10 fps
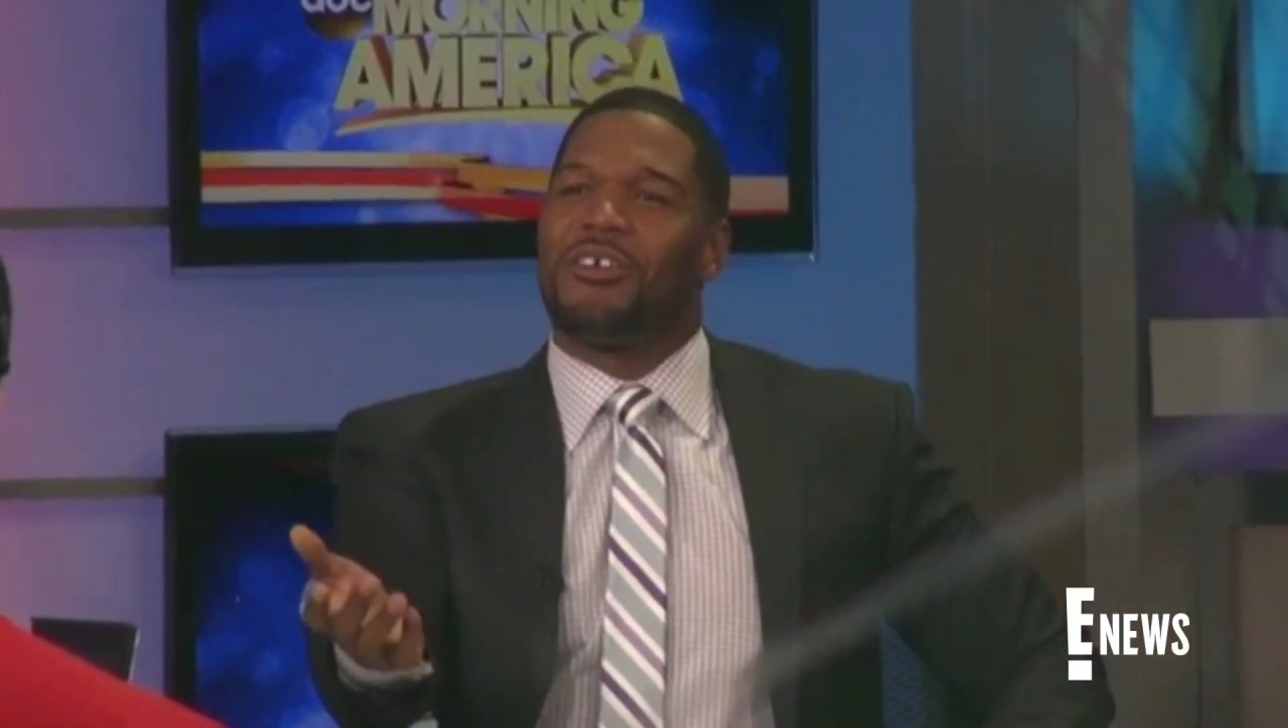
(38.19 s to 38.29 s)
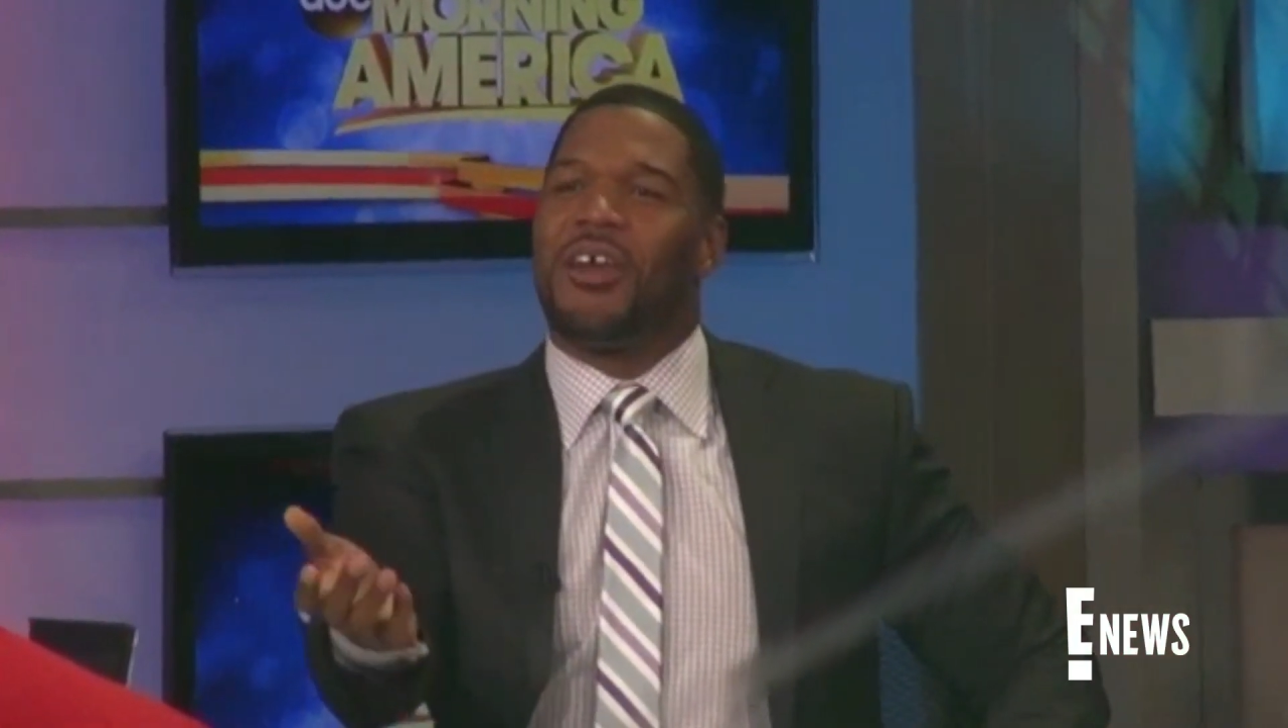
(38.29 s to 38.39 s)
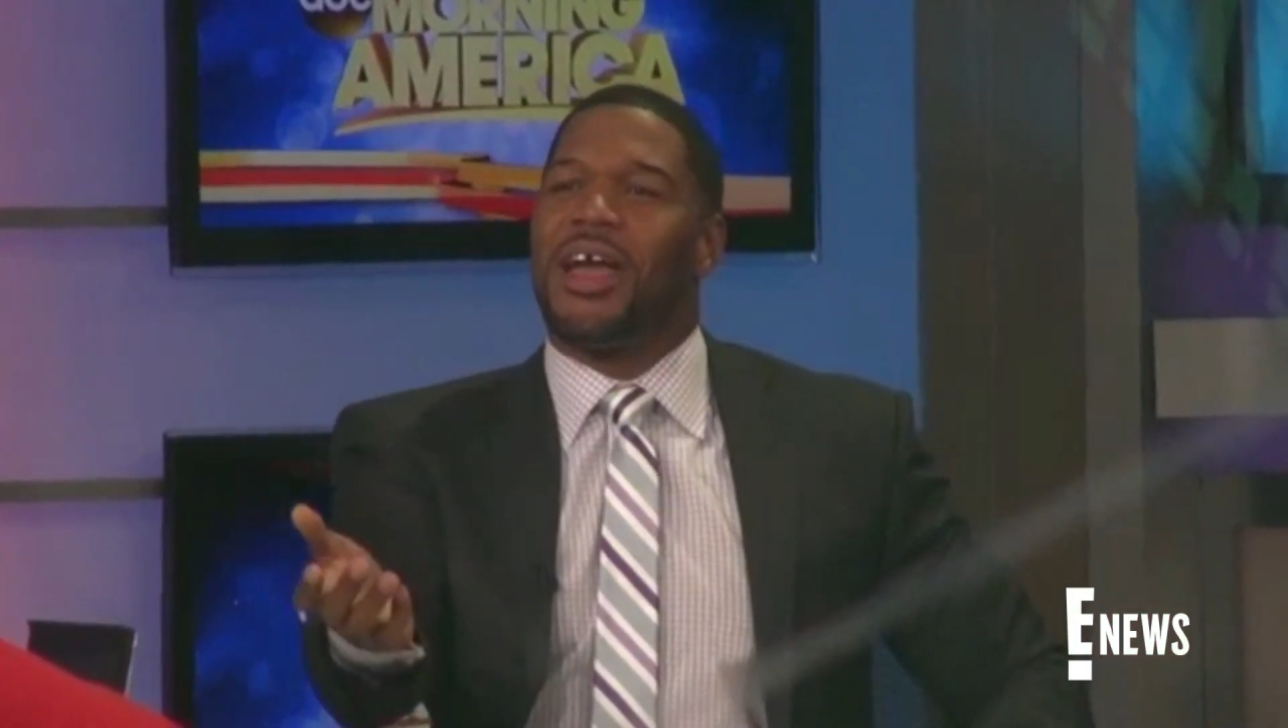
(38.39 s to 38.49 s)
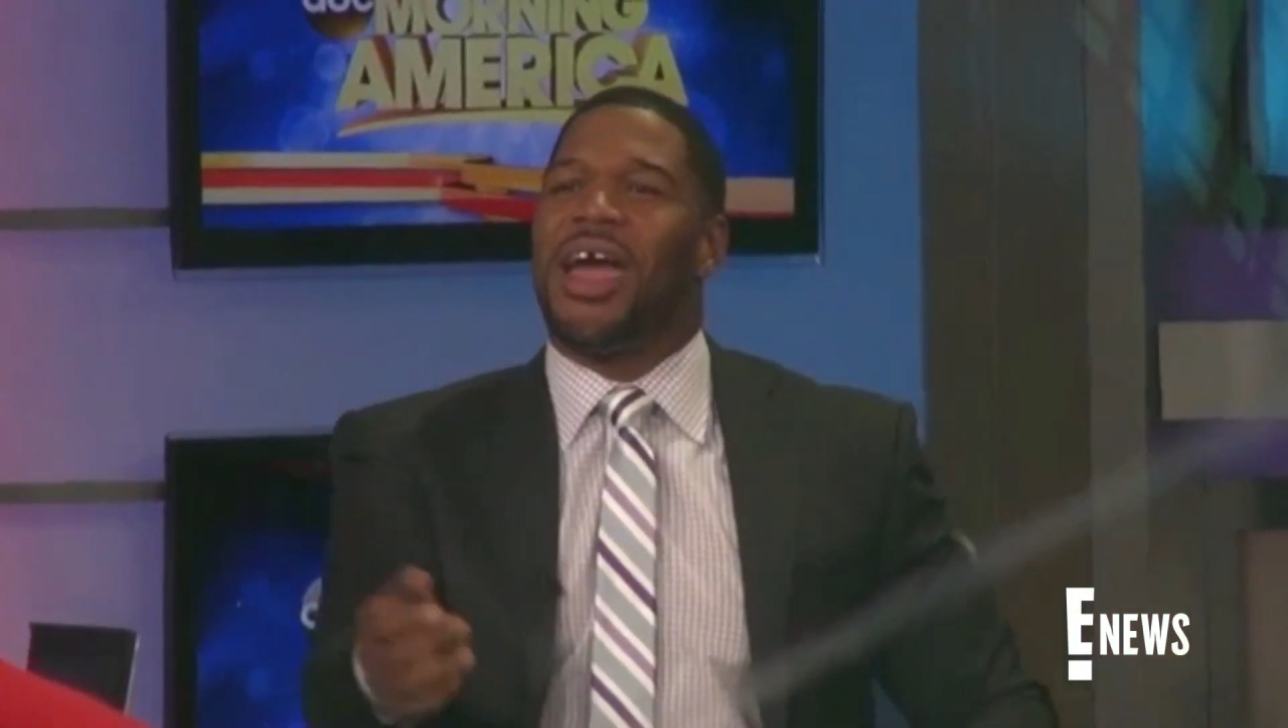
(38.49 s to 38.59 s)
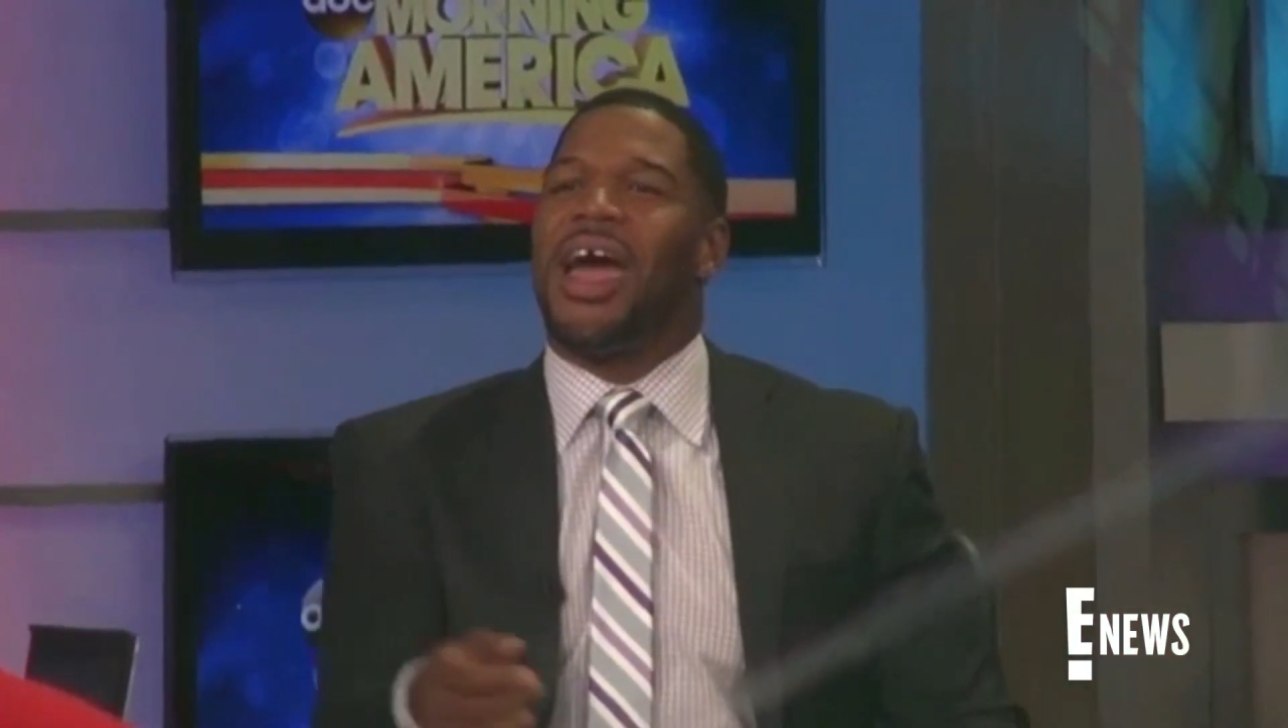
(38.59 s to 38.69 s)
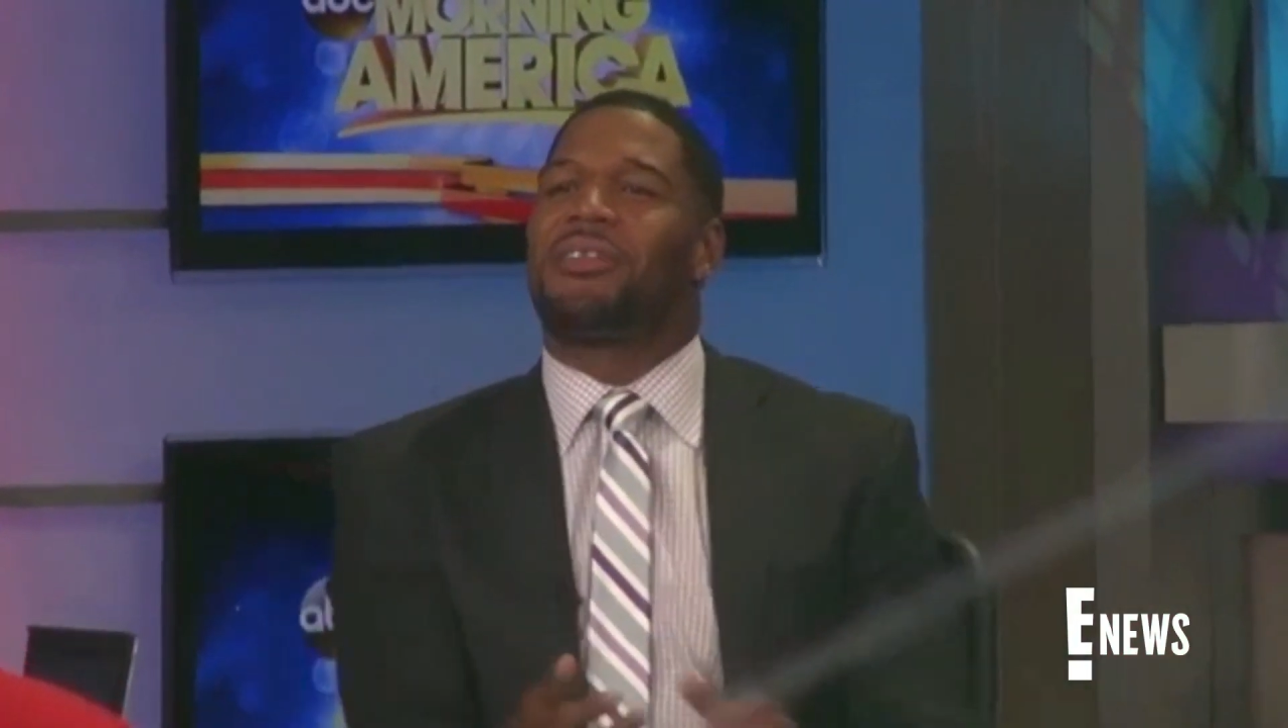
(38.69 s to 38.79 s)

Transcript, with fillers: year old,